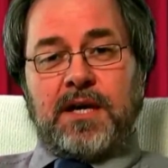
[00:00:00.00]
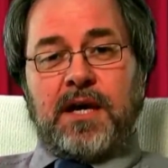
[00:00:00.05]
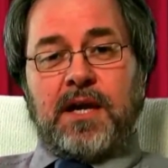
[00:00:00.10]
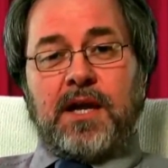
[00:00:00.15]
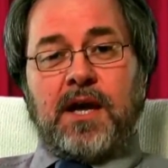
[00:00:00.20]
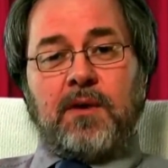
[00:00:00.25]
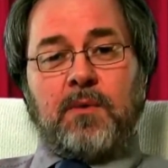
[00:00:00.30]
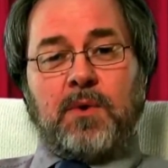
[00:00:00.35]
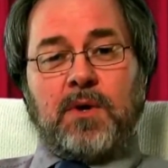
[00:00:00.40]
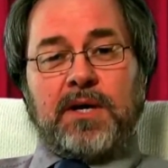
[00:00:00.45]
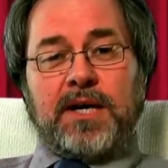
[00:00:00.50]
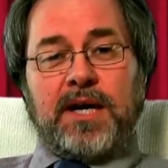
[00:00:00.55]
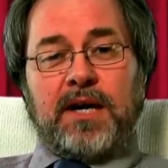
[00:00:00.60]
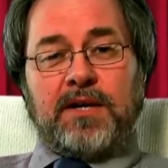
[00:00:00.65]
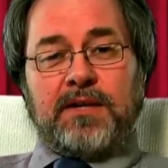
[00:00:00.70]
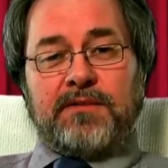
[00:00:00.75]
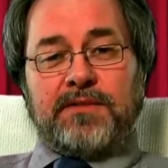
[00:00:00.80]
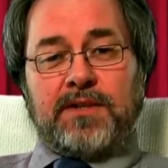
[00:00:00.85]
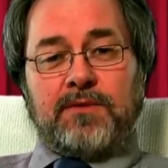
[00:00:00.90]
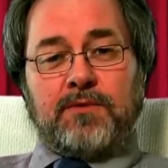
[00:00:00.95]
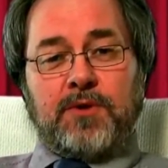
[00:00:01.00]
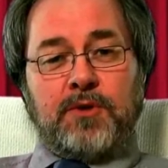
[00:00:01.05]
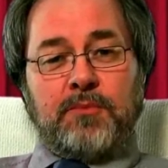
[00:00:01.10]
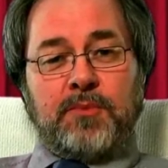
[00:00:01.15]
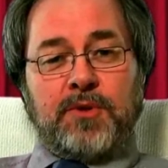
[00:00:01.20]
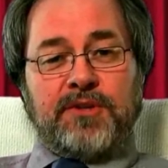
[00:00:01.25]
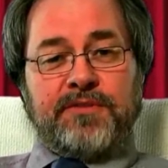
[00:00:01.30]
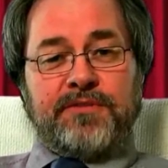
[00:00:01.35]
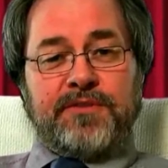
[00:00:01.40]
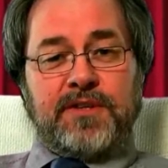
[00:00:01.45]
and I work out of a
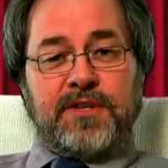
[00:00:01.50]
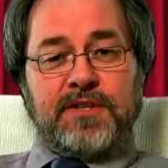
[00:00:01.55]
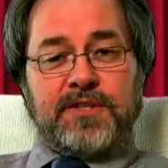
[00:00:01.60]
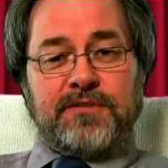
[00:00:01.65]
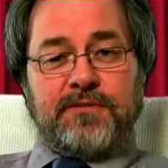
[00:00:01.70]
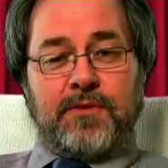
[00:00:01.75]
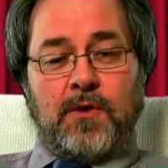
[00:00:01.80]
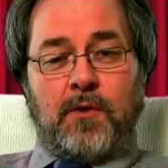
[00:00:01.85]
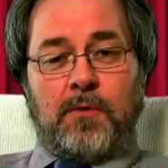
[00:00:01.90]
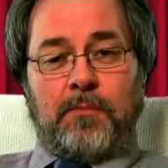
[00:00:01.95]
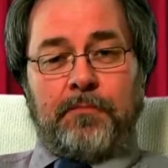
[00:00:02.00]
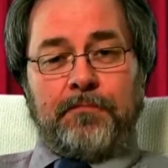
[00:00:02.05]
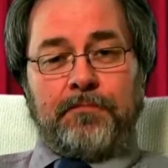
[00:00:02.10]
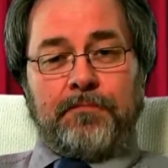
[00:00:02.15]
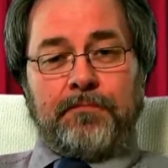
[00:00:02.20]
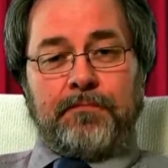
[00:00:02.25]
room on the first floor.